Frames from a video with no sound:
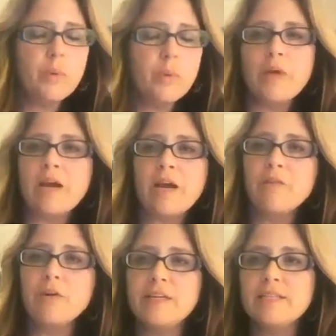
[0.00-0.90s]

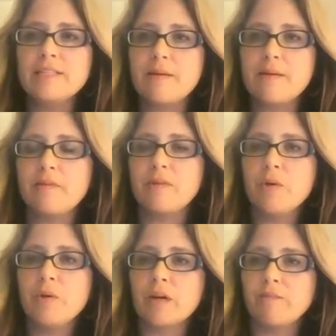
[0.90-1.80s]
whatever it is that
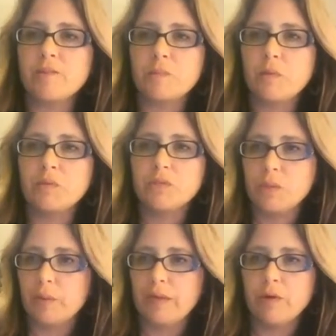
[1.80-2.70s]
you are comfortable
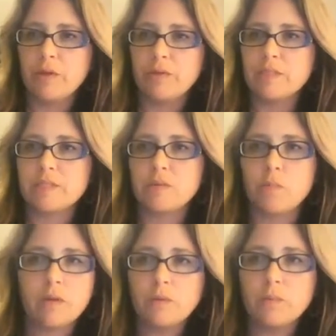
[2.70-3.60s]
doing, whether it's the
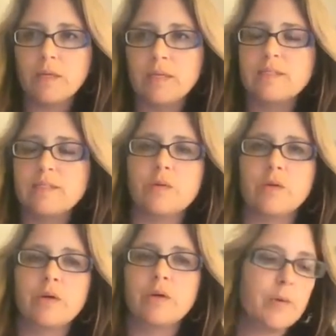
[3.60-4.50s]
one-on-ones
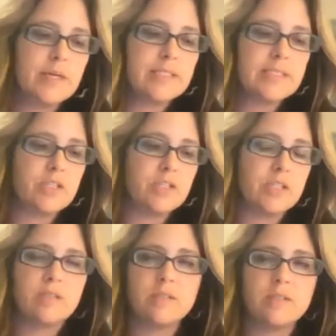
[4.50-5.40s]
or group
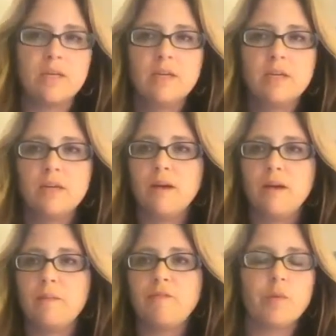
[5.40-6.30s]
presentations,
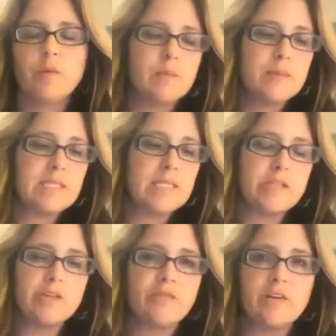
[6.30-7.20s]
if you're really busy
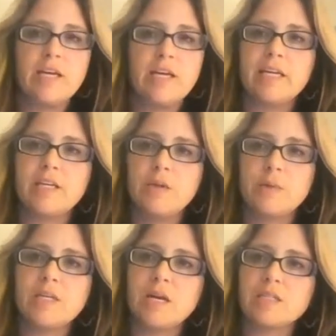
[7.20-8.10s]
and you feel like you
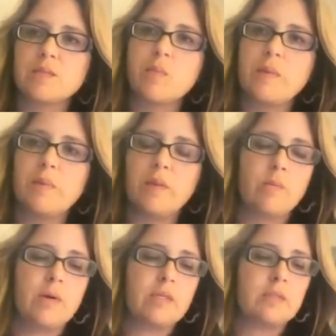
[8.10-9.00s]
want to talk to more people
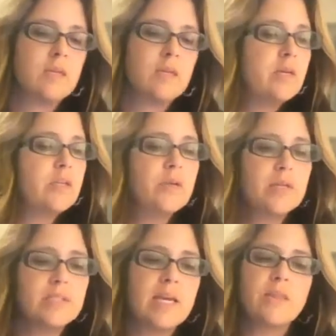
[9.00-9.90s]
at once, you
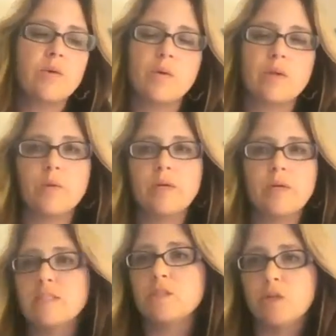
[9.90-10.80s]
can take the
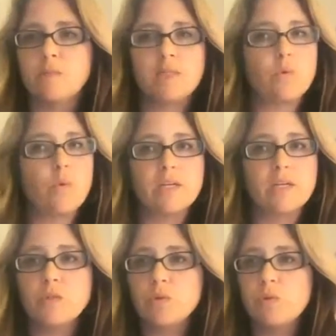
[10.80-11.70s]
one-on-ones turn them into
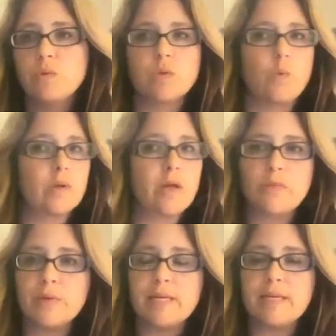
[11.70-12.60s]
one-on-twos or
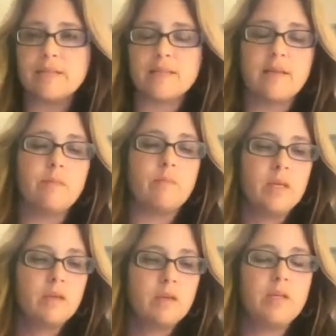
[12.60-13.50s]
one-on-threes, and
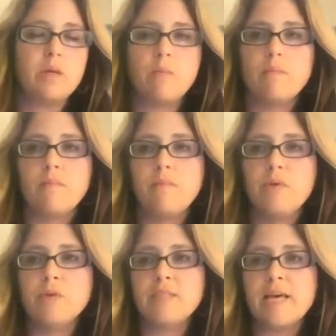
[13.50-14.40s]

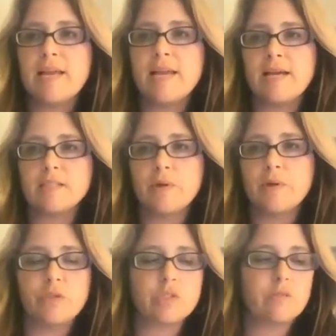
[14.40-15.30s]
use that as a
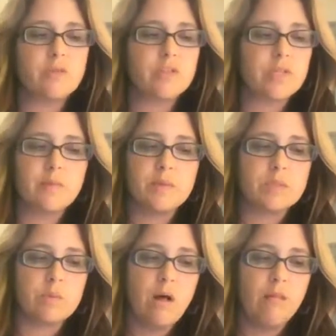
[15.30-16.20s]
better use of your time
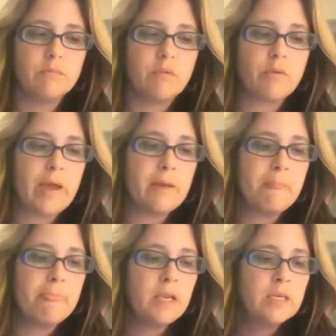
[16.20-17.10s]
as well. Okay,
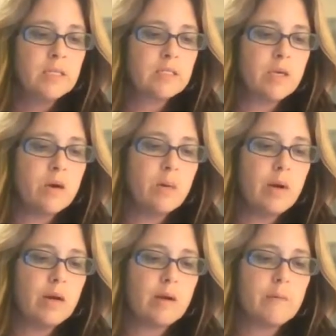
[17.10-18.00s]
so
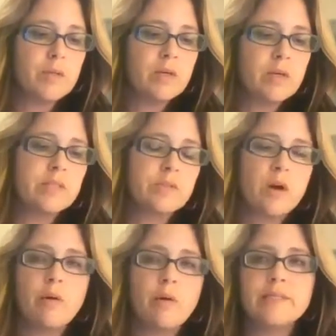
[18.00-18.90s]
you guys, there's
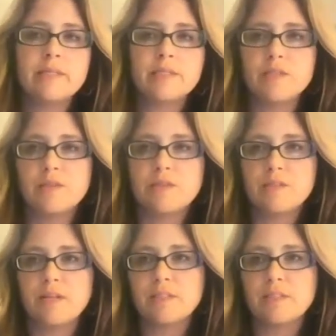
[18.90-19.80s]
always an excuse
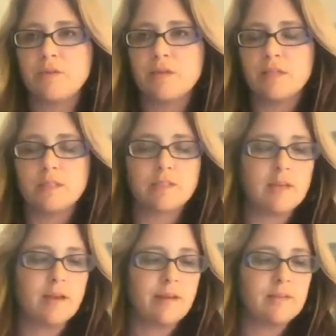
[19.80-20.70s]
not to do this,
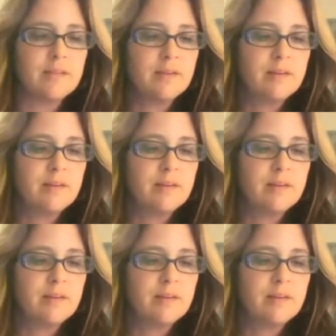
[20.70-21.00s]
and